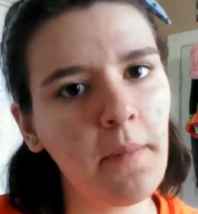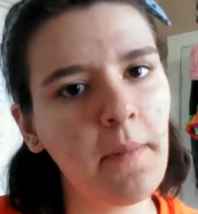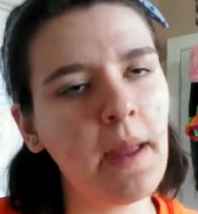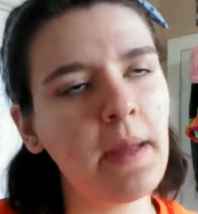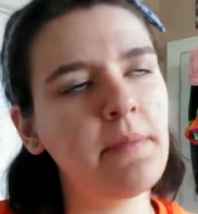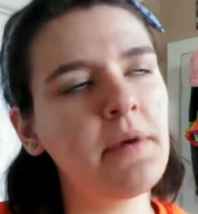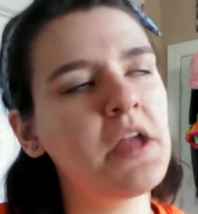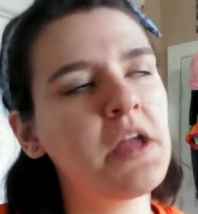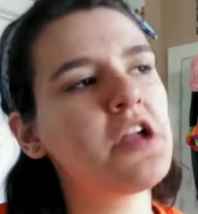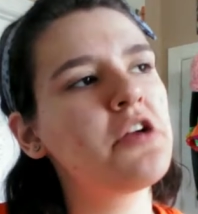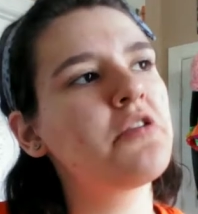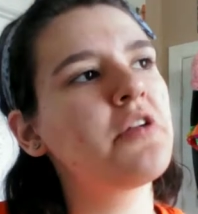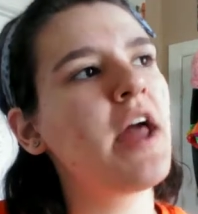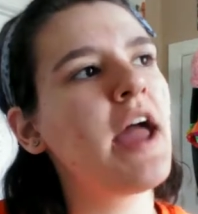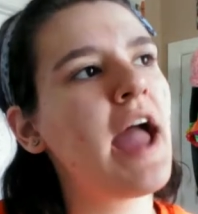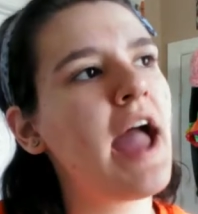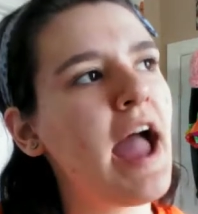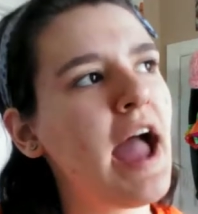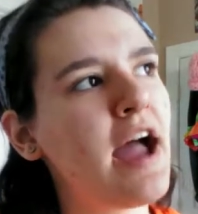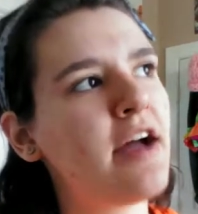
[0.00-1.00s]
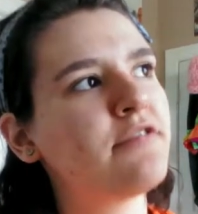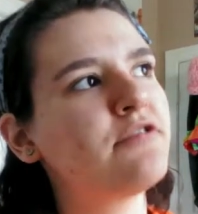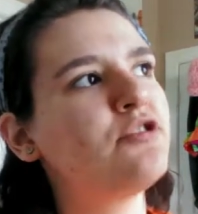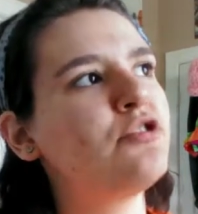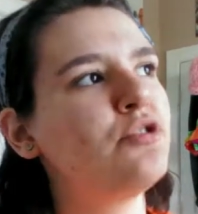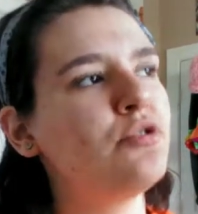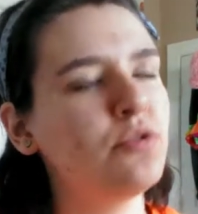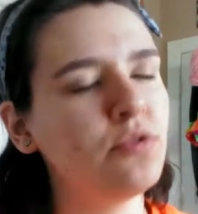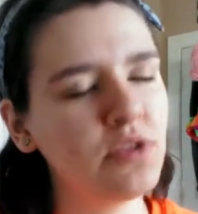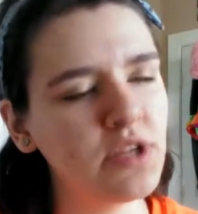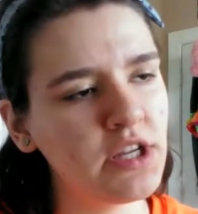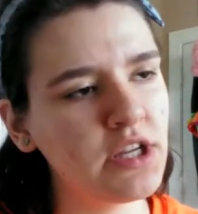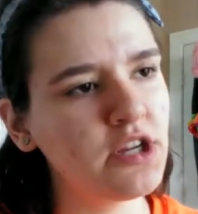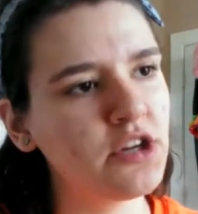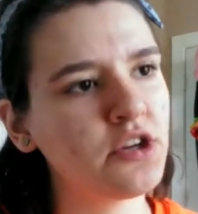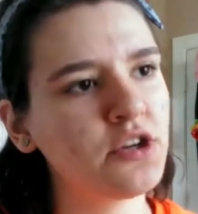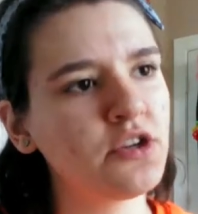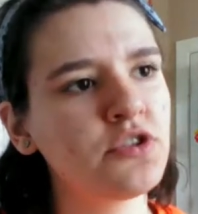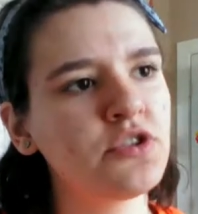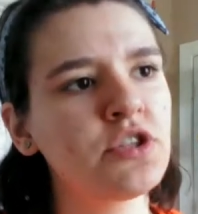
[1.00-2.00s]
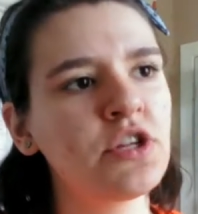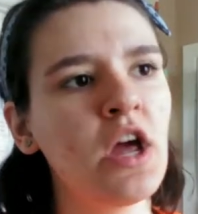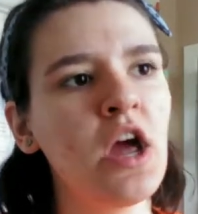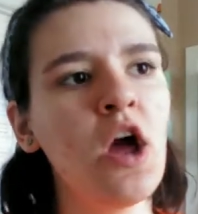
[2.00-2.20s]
maybe a year and a half, 2 years.